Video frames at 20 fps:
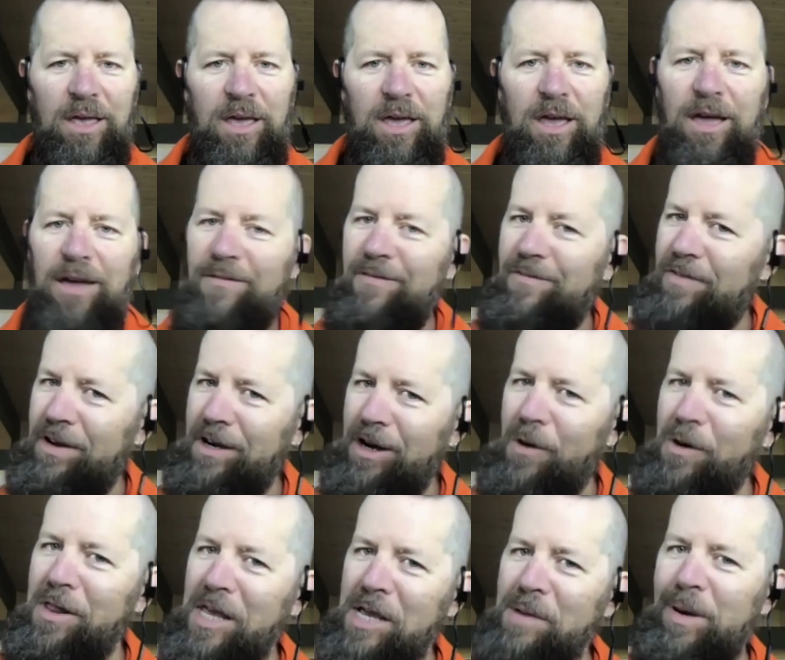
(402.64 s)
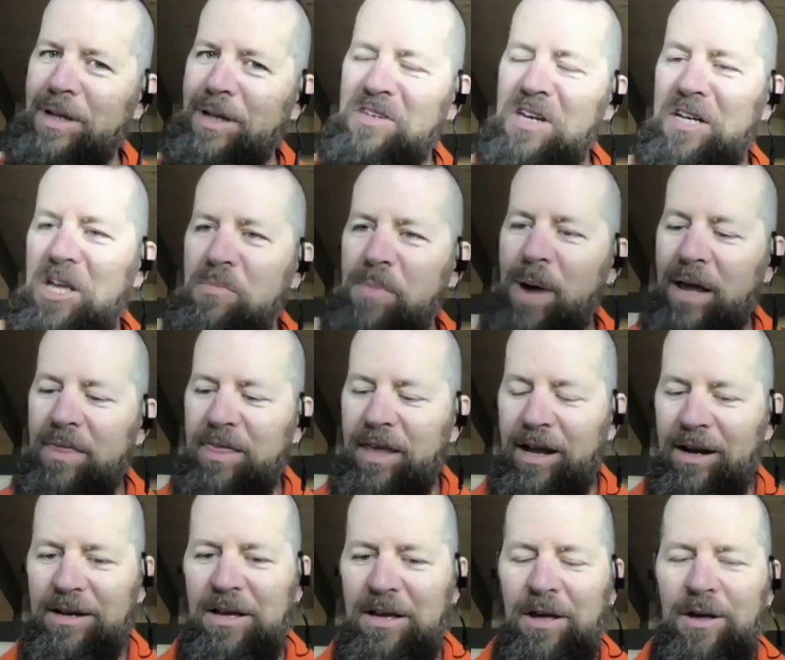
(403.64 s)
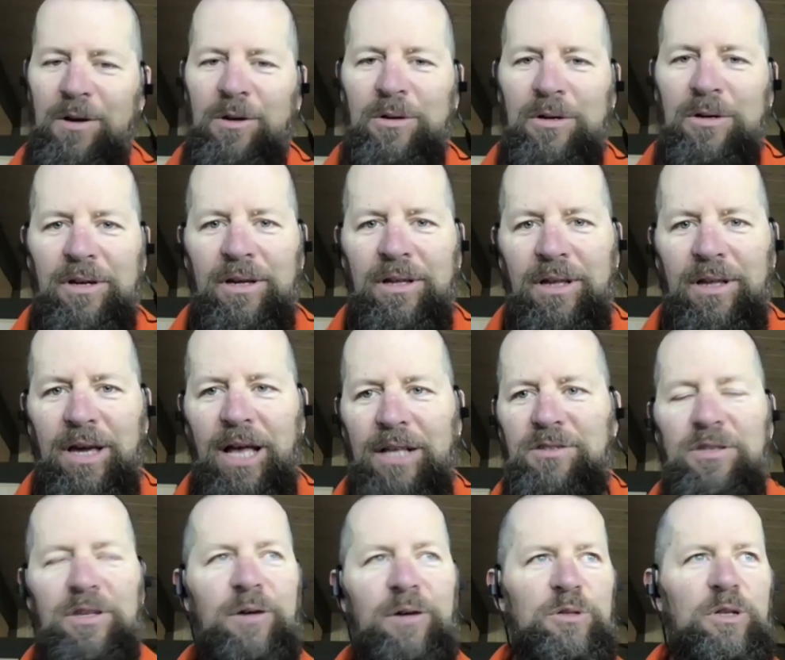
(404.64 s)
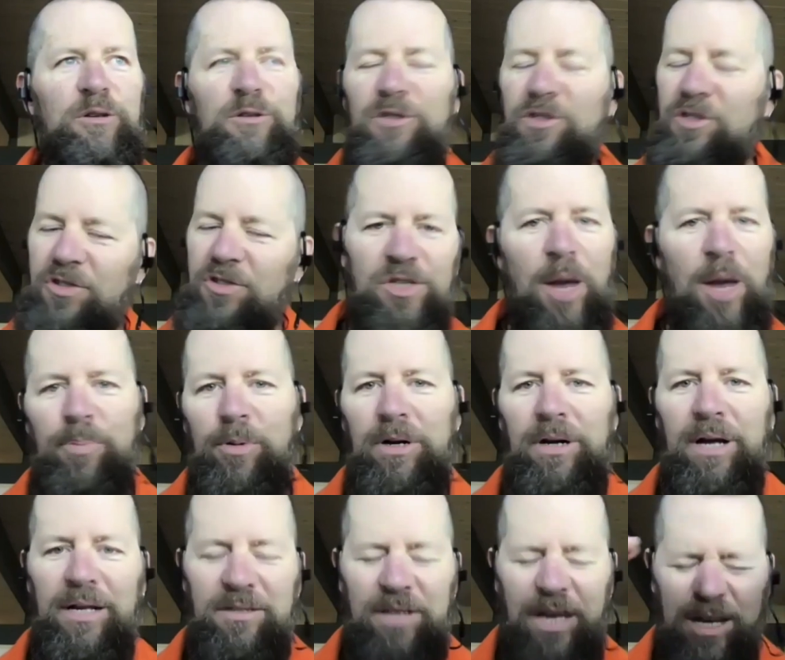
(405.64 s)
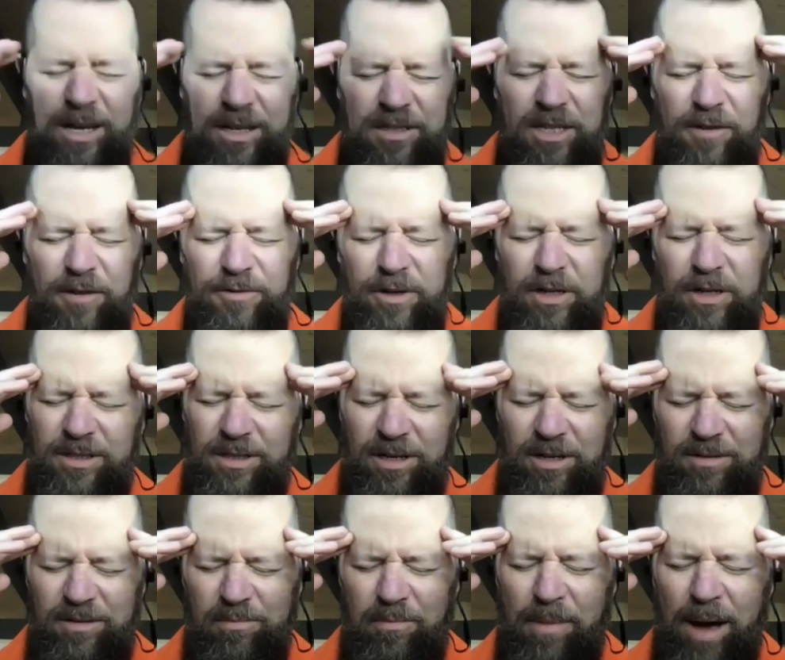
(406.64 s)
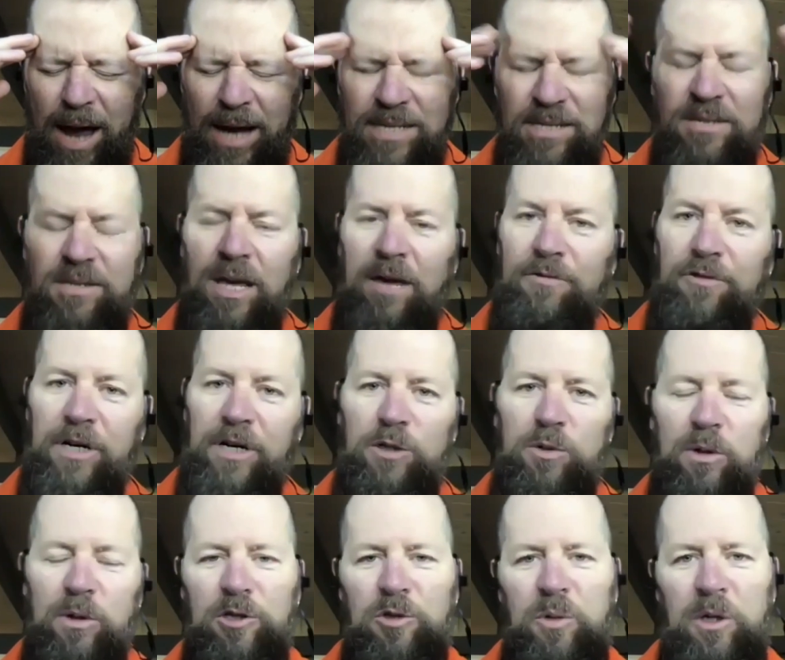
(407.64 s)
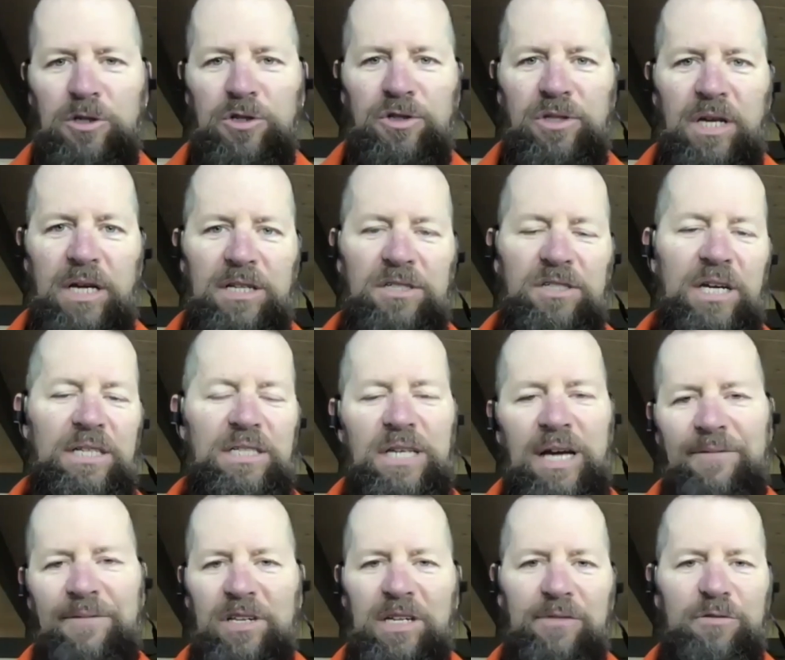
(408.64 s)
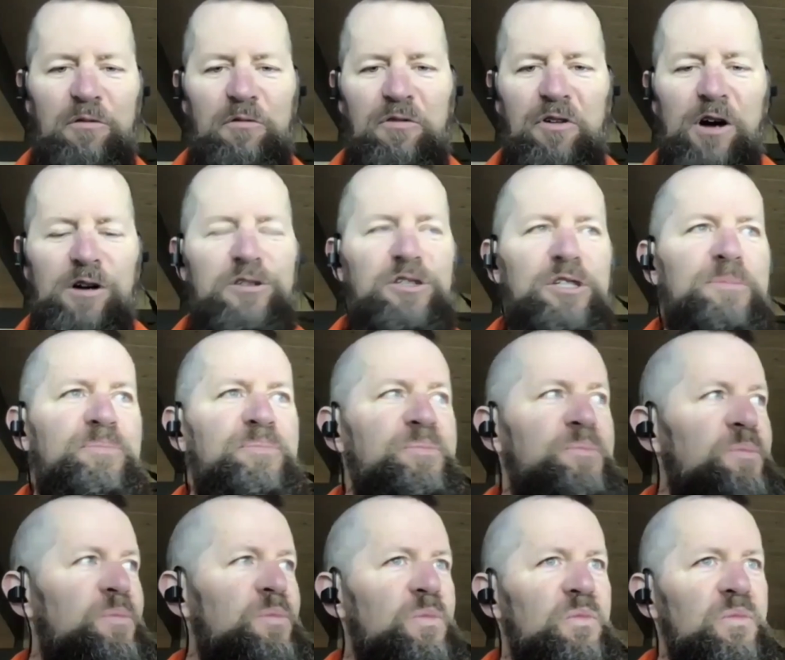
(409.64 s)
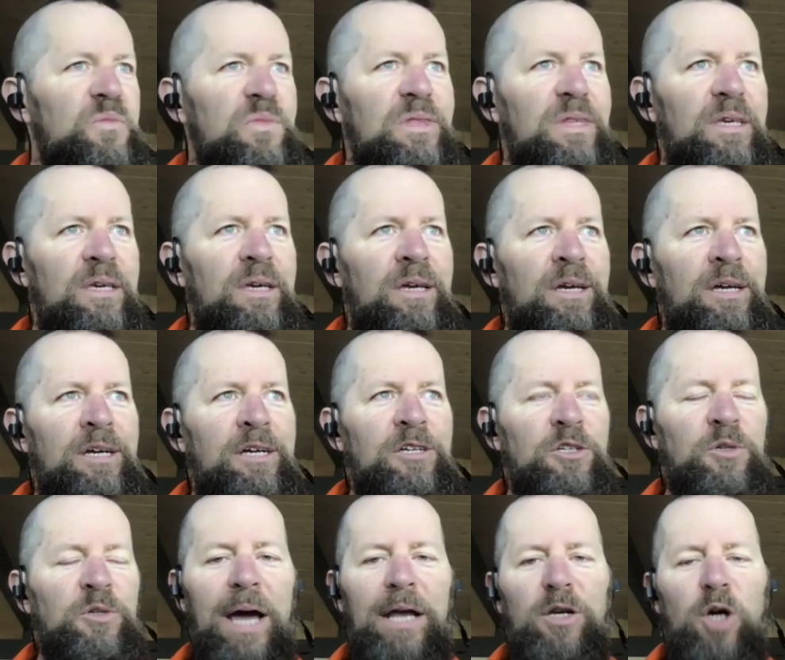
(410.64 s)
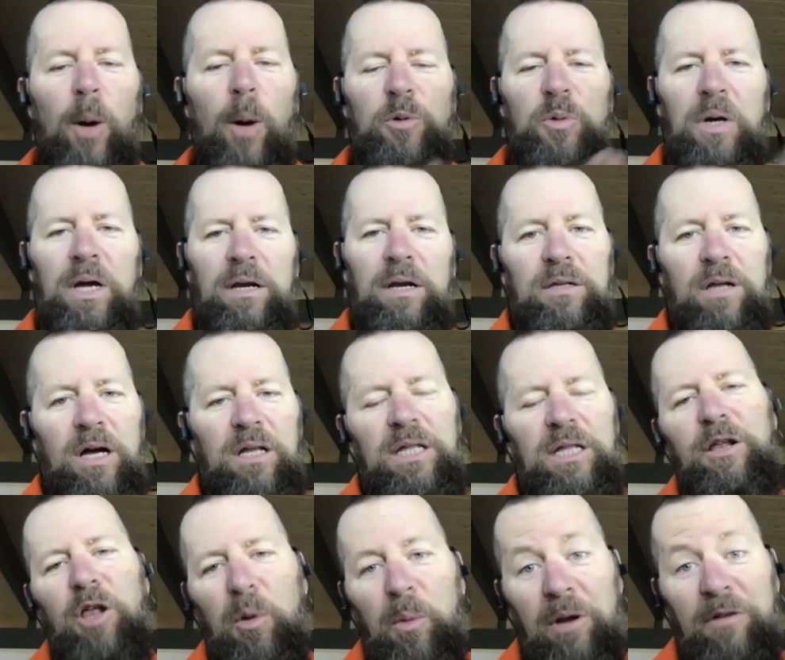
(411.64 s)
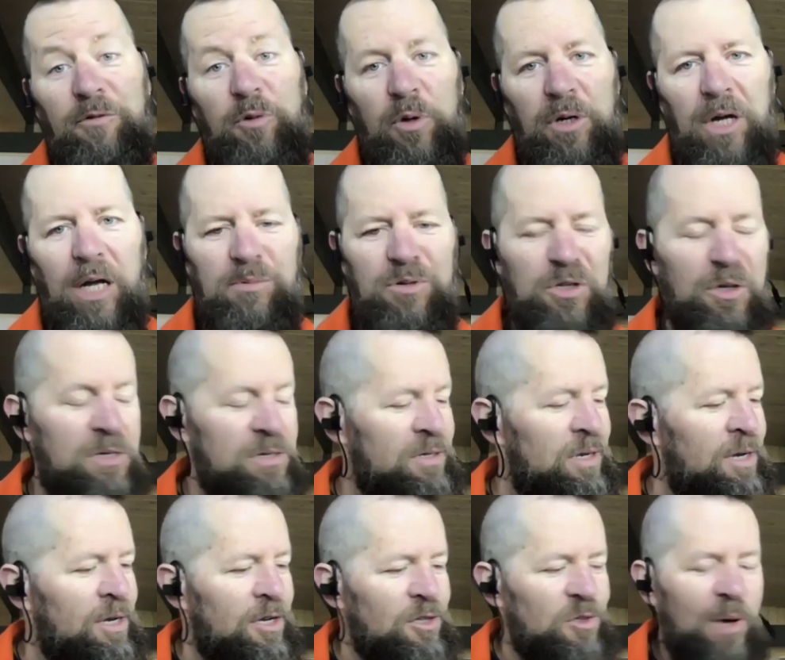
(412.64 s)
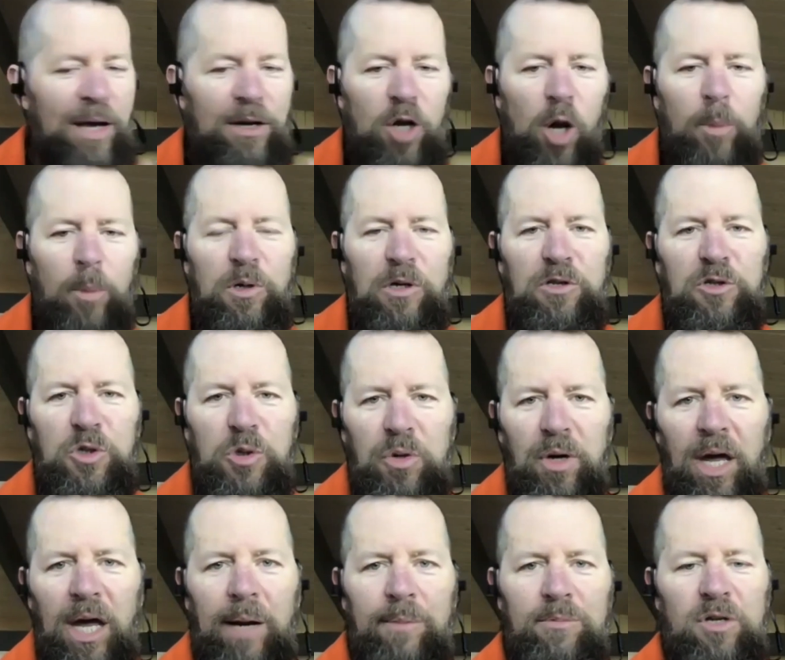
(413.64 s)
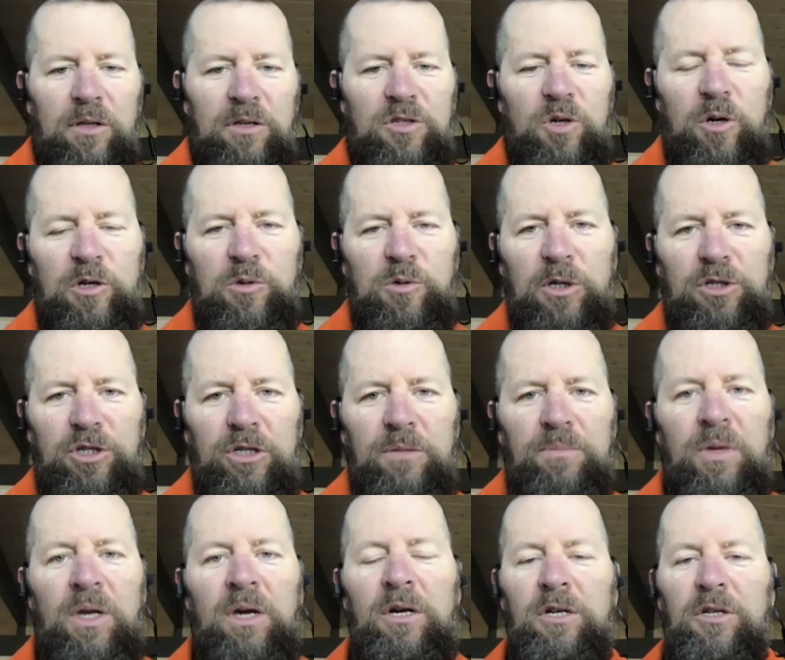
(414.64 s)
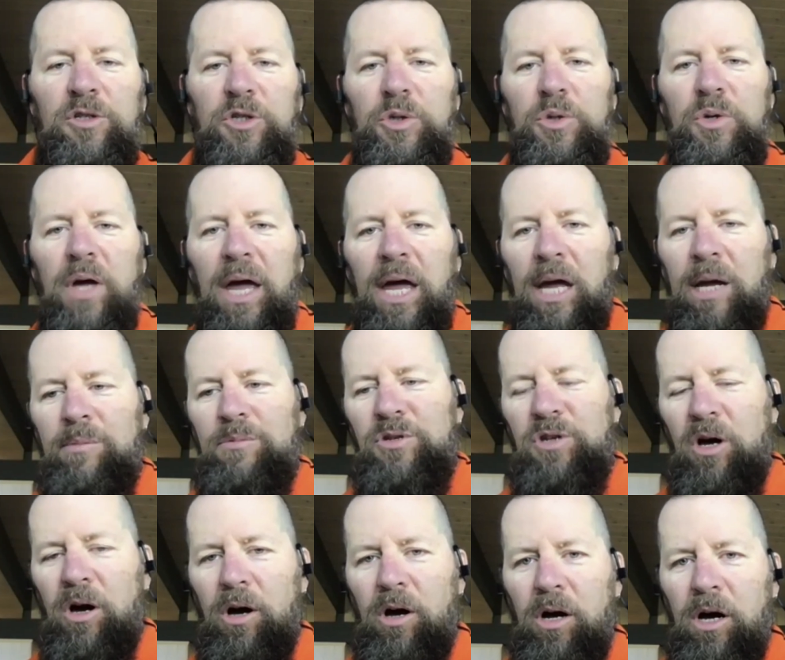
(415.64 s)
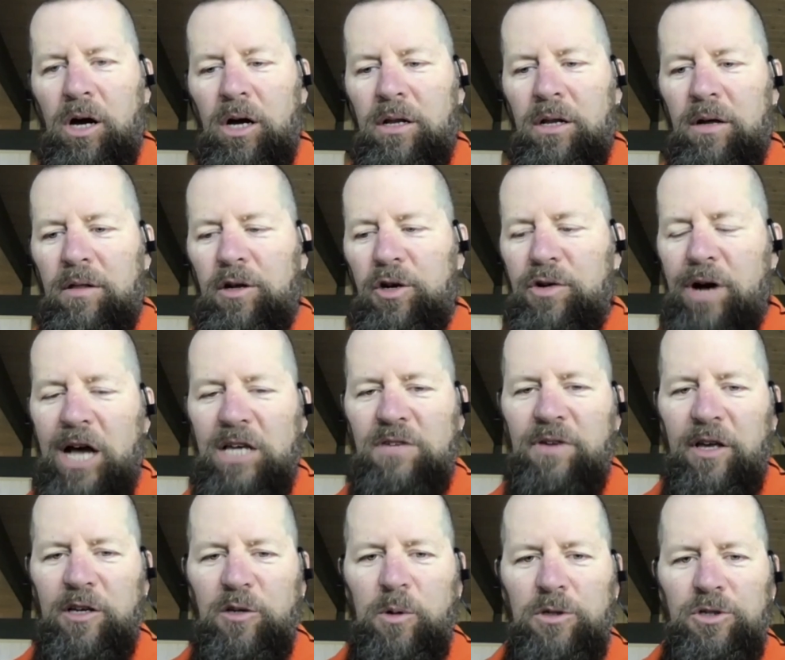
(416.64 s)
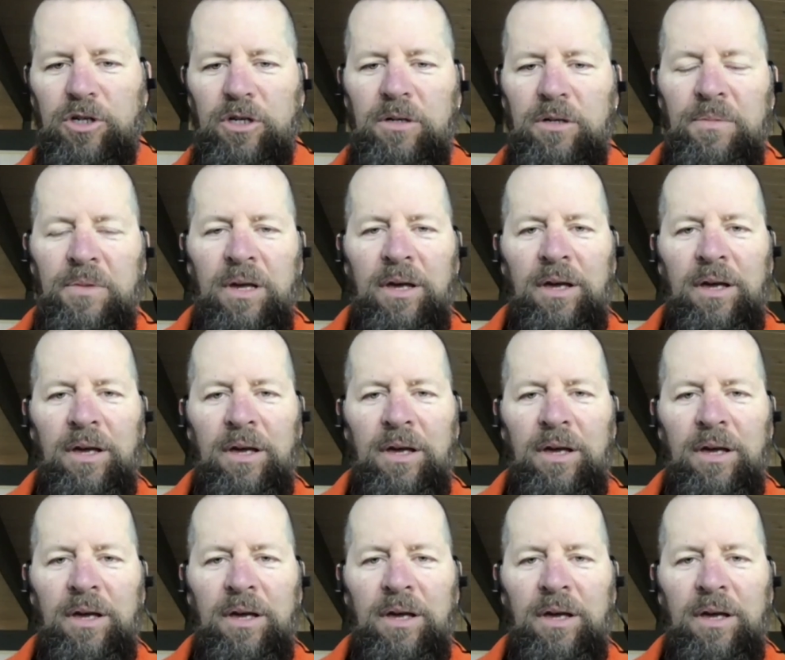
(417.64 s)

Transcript: if you know anything about TDing back then, they're separate. It's like a different mindset for each one of those switchers. They each have a different function. So I had to go between, luckily I only went 4-game series. So I had to go between 2 games on the Sony switcher, 2 games on the Grass Valley switcher.